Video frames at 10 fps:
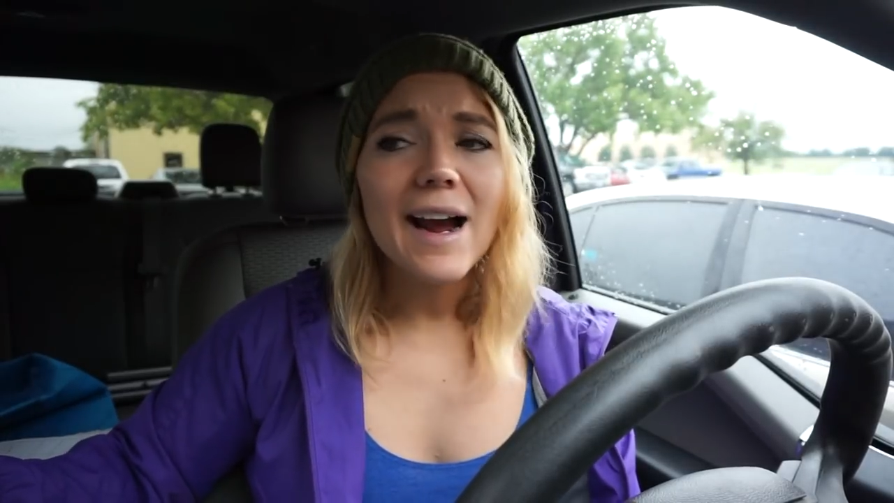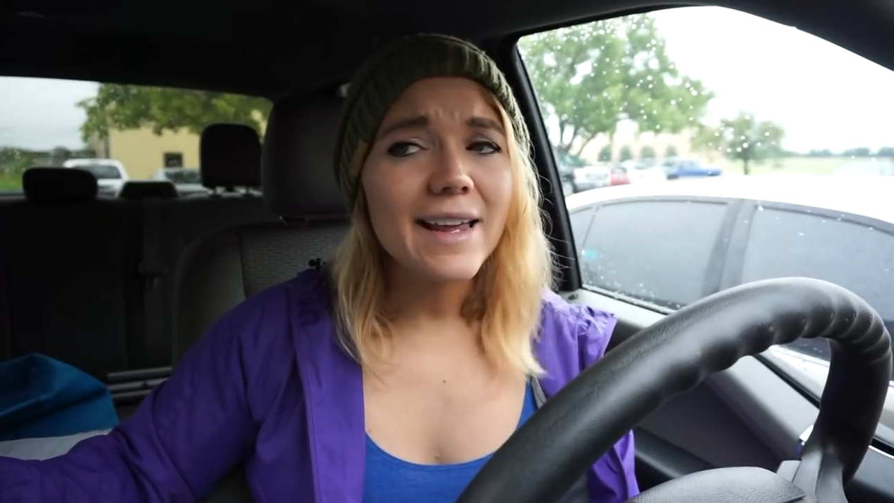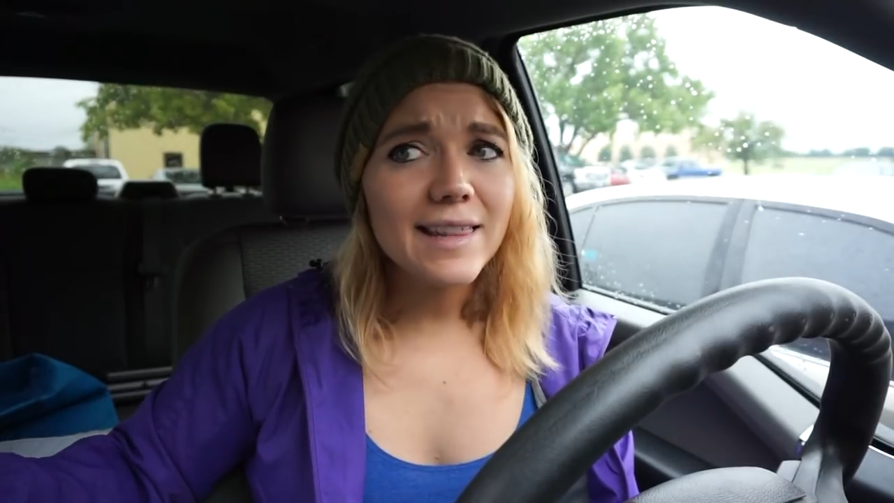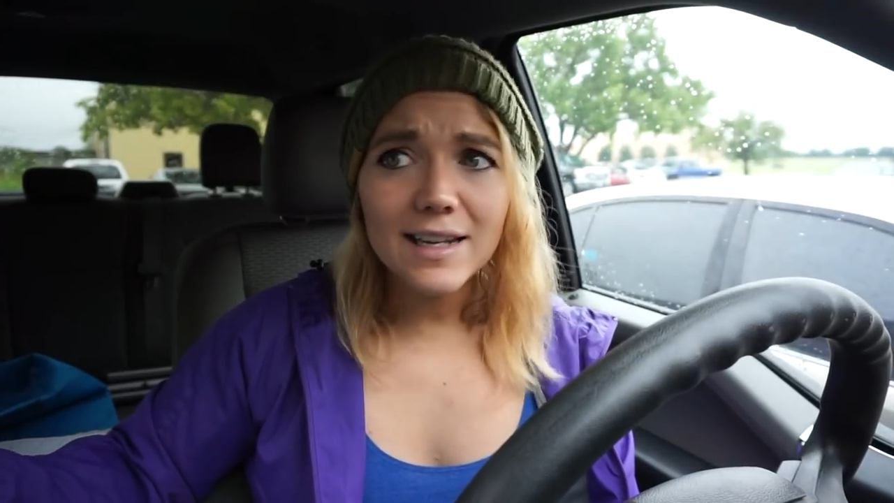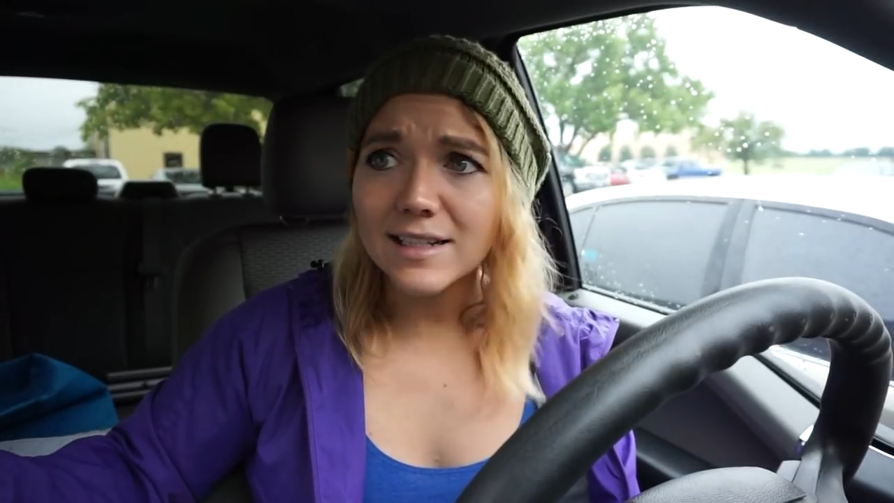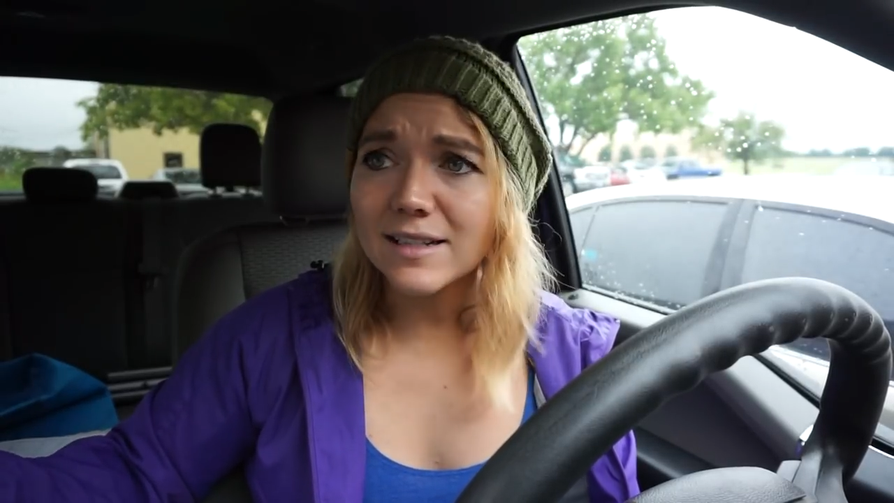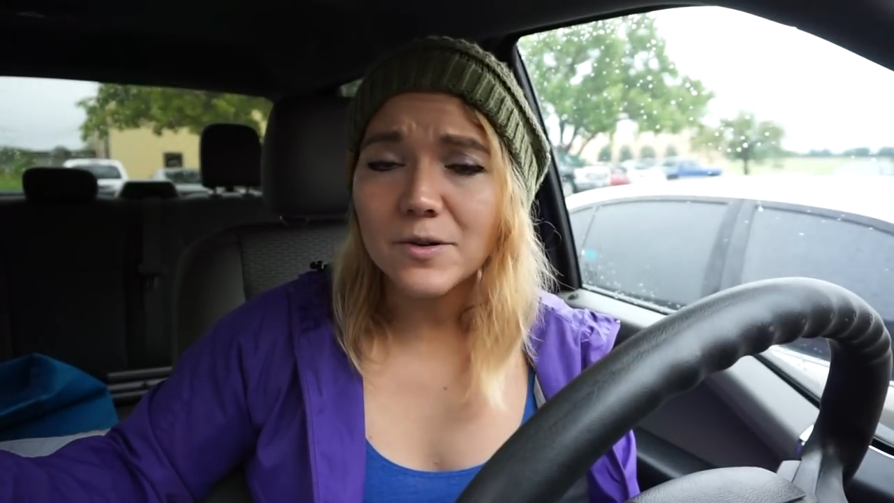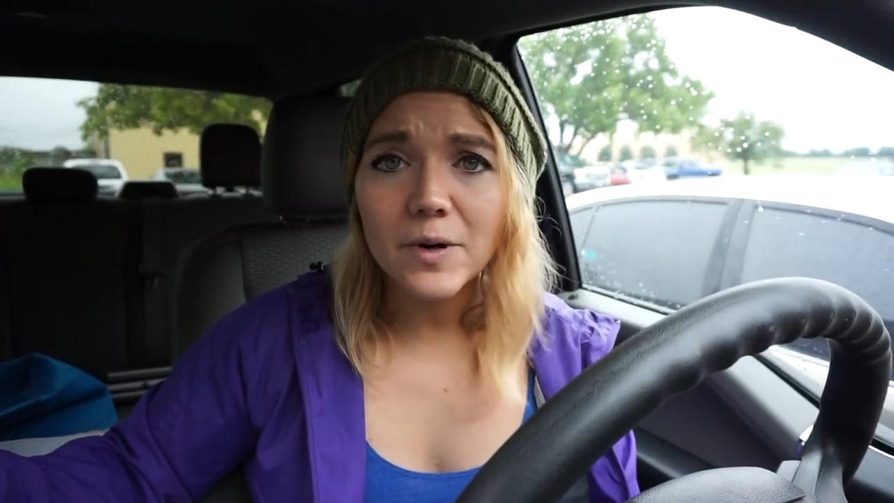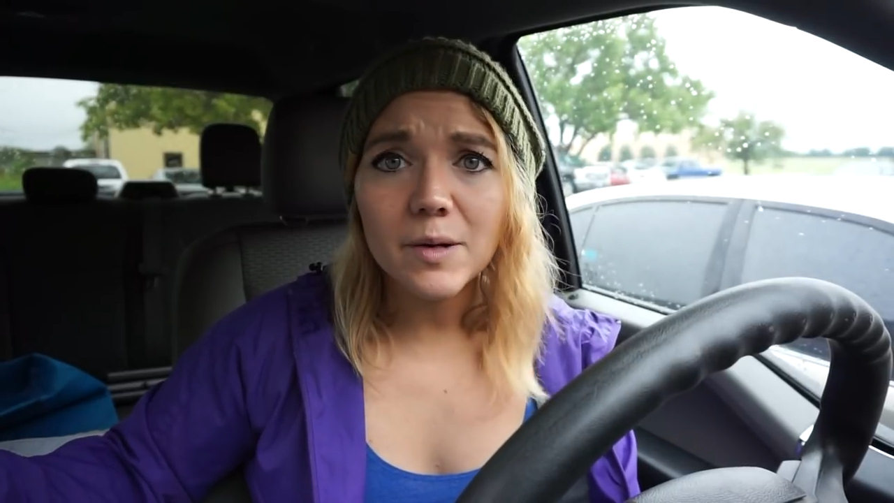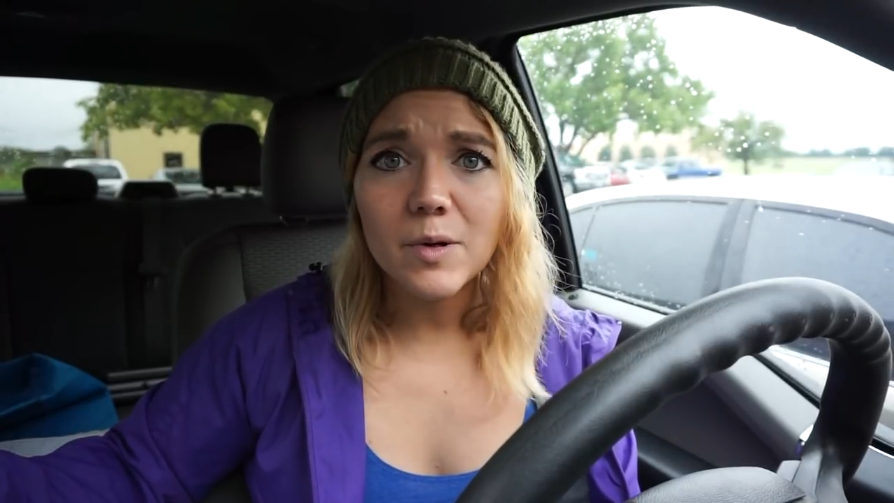I think it's
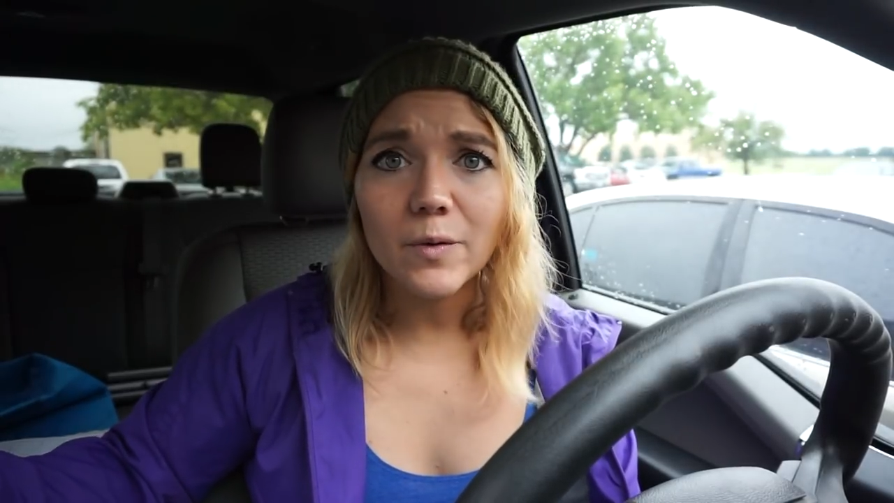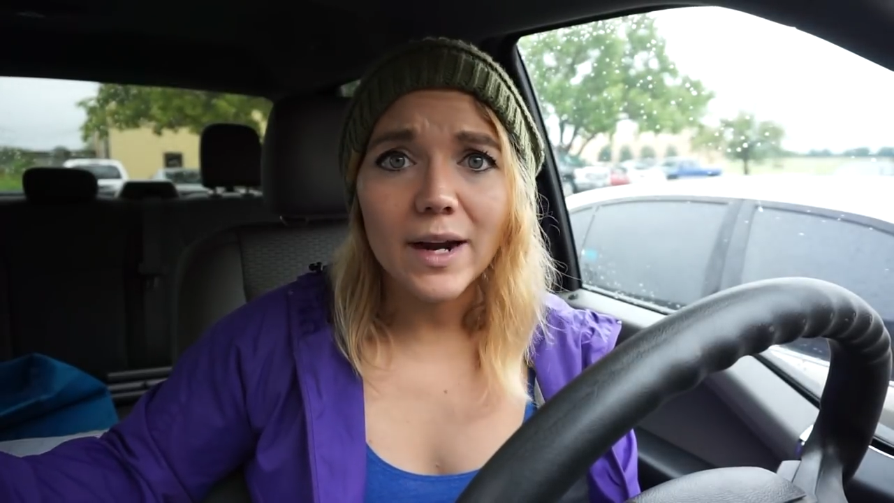still going to be